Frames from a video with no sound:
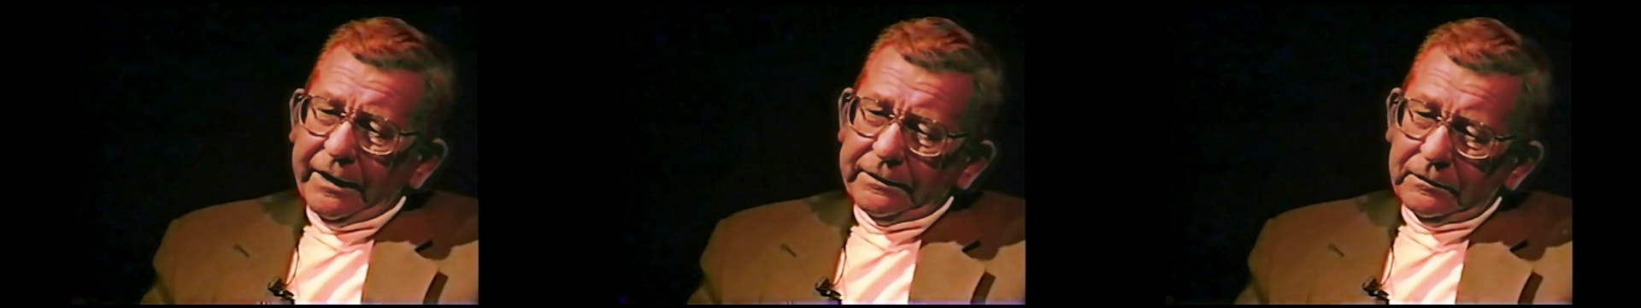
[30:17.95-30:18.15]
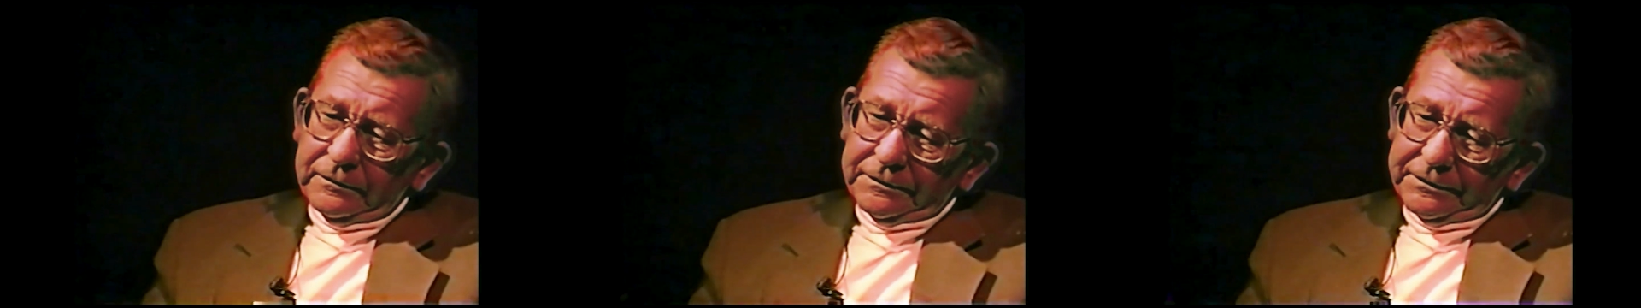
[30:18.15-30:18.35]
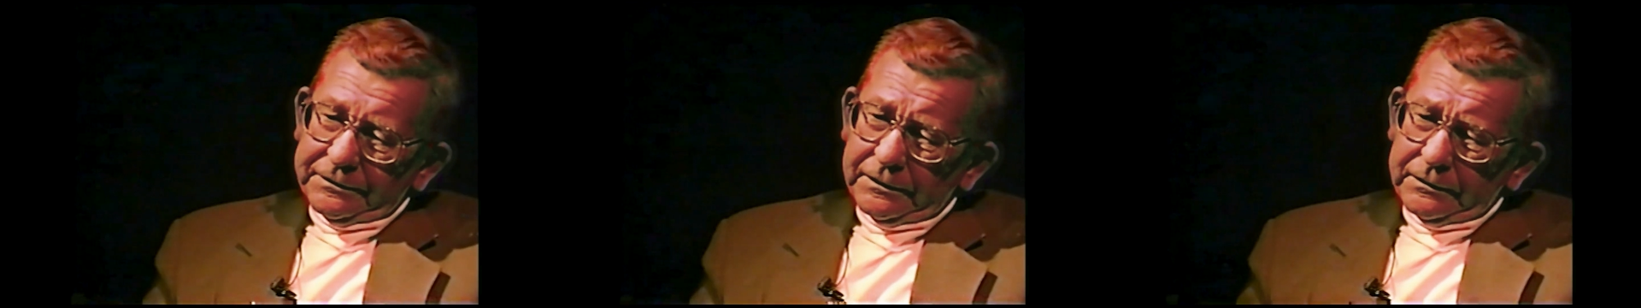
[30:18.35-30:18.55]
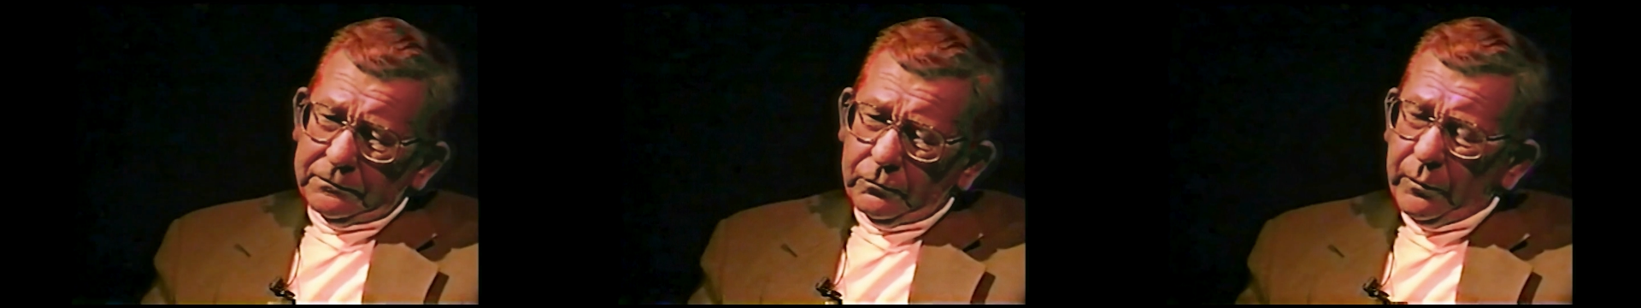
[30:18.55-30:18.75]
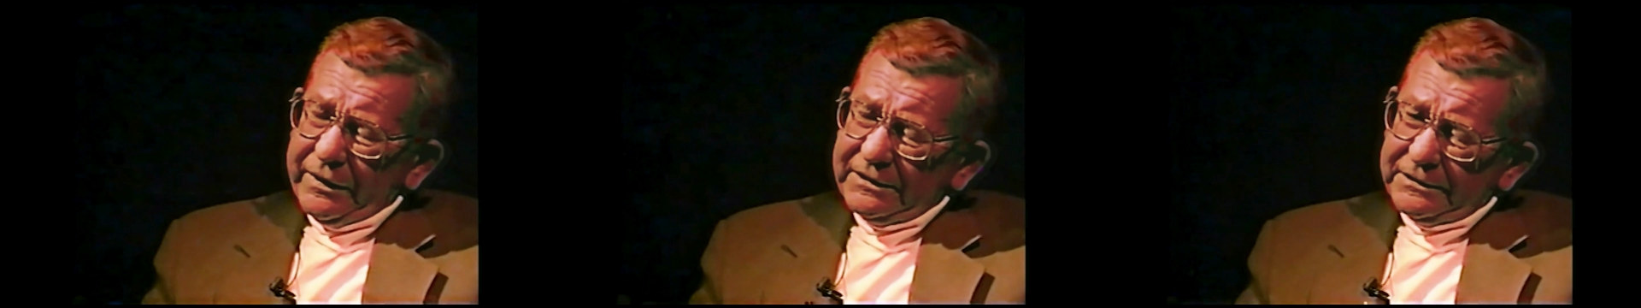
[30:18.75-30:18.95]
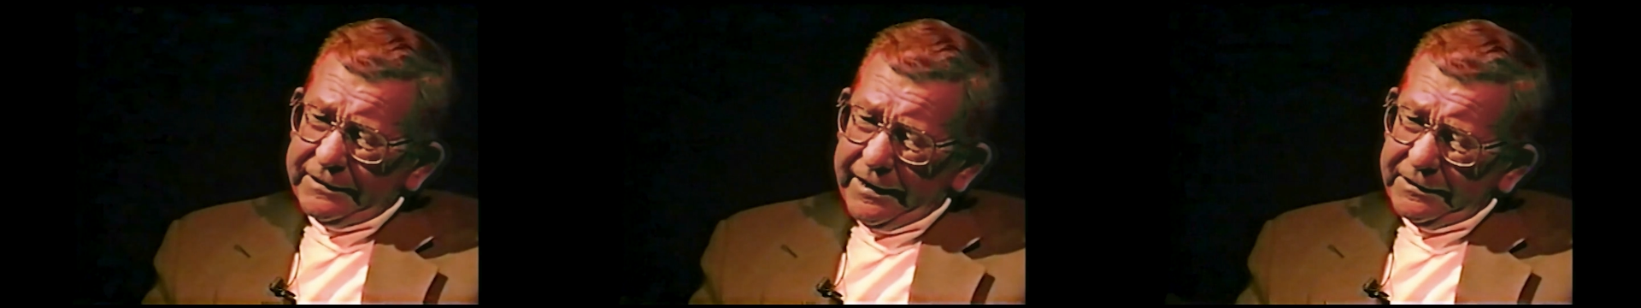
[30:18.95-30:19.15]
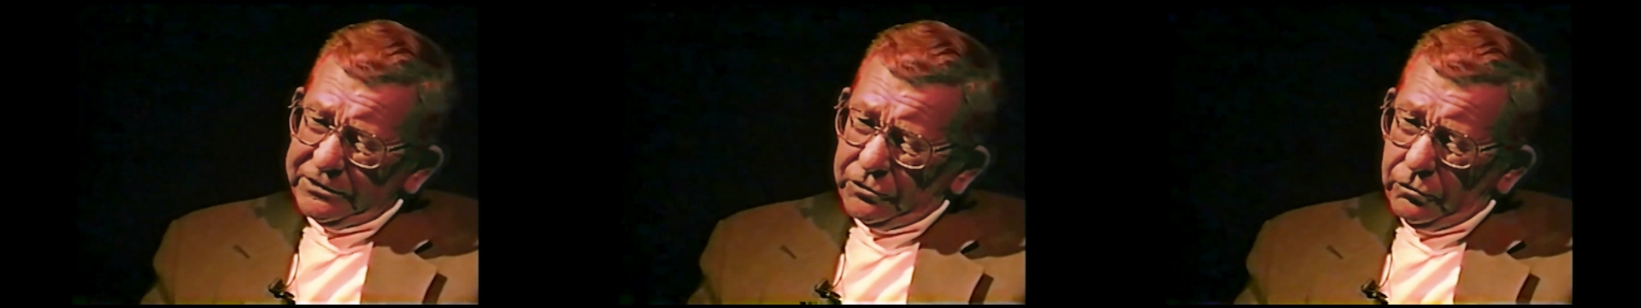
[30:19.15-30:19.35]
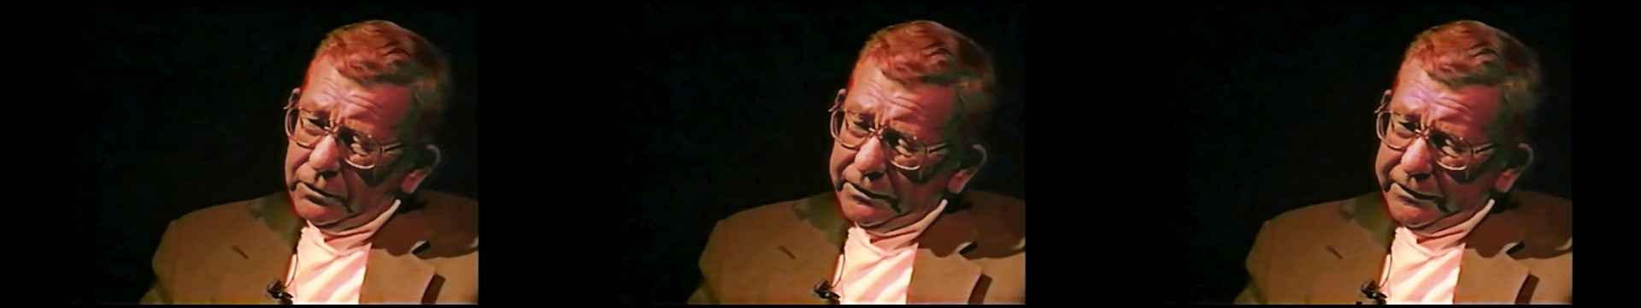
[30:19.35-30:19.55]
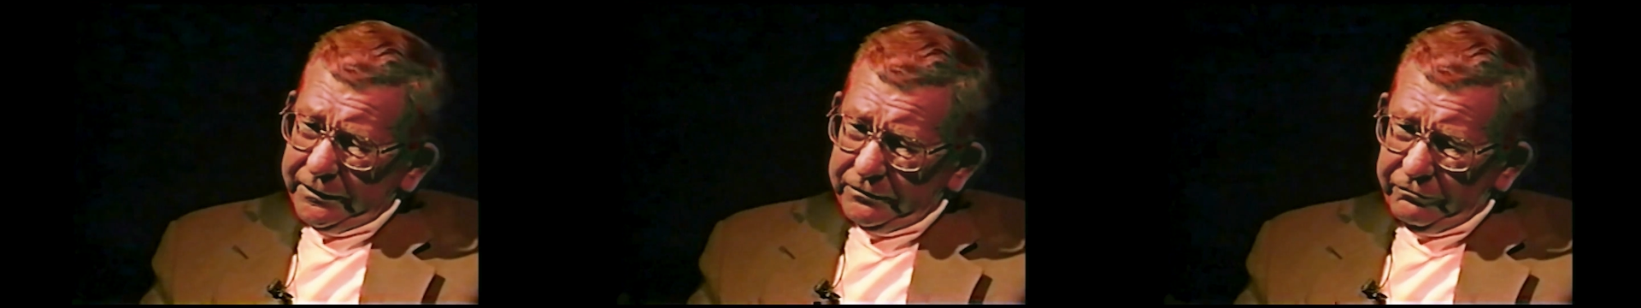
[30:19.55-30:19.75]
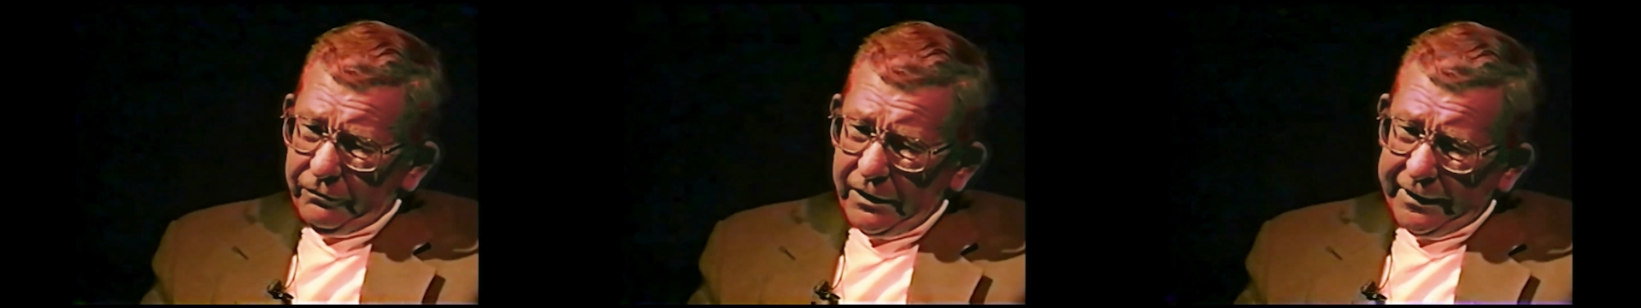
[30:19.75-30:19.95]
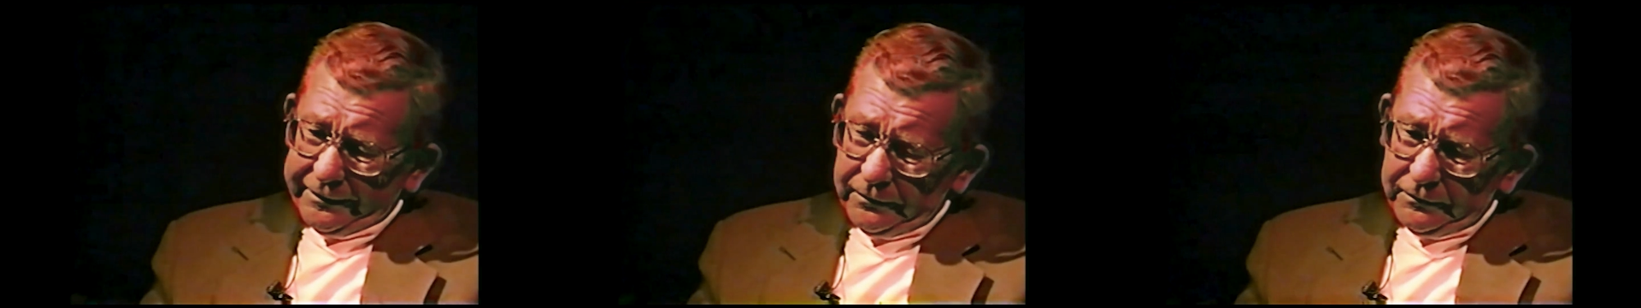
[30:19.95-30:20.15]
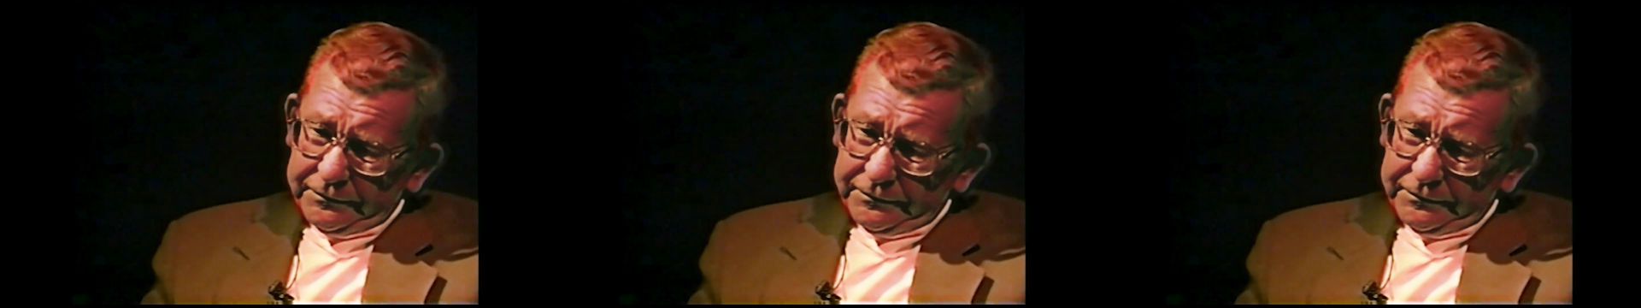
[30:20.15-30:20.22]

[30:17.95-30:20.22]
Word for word: the finals, the Queens Nassau League